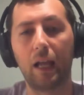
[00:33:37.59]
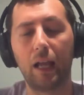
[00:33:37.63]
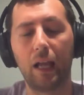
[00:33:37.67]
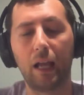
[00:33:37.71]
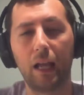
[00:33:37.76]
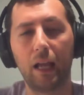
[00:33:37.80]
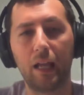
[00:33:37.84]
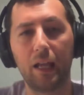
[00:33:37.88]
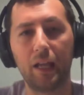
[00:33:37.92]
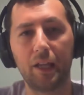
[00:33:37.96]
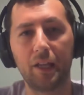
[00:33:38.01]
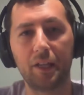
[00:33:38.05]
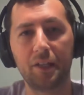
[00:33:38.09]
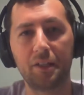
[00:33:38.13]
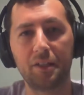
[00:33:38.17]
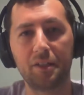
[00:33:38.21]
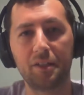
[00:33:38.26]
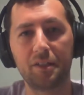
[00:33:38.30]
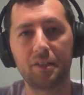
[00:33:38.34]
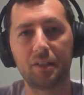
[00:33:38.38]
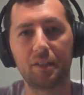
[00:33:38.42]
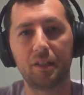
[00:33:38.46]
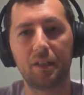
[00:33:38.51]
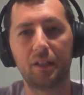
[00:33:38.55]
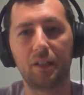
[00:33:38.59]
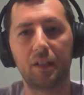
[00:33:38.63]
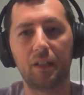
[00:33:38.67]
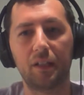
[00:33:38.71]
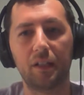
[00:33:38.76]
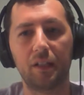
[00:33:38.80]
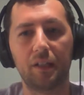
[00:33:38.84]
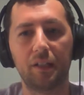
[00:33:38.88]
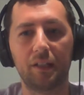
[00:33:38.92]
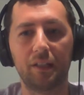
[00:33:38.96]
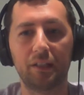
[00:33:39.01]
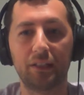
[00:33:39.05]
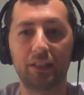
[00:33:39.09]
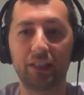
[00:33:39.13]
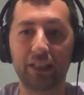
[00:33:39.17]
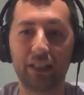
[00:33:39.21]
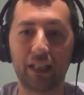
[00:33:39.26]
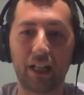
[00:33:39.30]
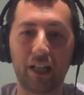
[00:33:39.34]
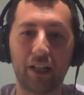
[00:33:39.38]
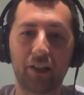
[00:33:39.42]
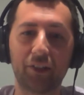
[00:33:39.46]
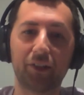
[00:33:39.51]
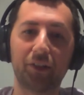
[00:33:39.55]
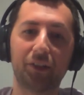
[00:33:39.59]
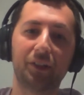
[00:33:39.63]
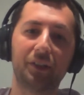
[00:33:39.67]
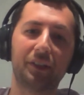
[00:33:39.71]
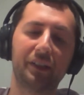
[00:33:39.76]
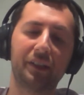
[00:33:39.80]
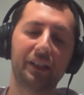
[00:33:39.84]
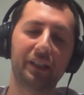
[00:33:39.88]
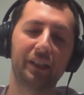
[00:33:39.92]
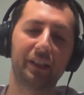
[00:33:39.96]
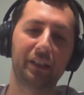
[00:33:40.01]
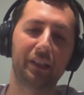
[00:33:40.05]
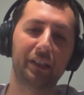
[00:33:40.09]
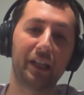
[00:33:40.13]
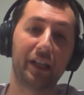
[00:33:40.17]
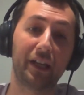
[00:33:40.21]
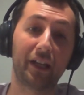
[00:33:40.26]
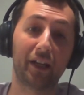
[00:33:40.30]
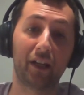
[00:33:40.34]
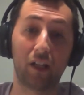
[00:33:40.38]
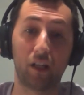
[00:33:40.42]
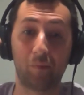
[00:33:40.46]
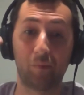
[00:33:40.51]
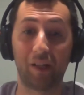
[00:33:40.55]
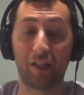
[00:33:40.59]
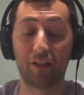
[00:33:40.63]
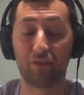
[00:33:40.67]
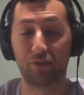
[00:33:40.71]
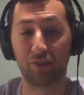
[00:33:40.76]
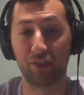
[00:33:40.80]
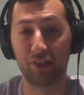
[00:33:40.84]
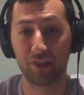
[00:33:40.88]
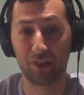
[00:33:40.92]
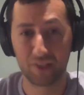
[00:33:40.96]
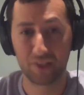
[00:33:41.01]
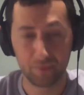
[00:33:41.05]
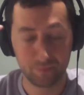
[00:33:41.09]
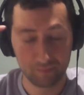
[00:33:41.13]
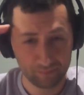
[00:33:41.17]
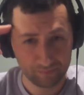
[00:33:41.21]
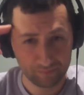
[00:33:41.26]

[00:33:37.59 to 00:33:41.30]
And the other thing, about fitness,